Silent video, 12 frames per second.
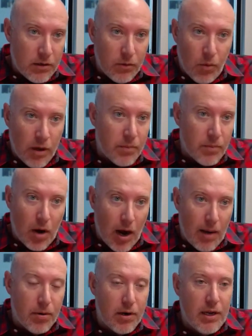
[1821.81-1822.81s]
the
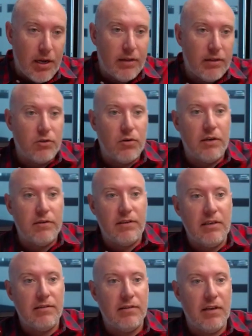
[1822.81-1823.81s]
property at the
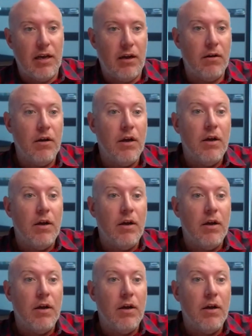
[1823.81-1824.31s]
trustee sale,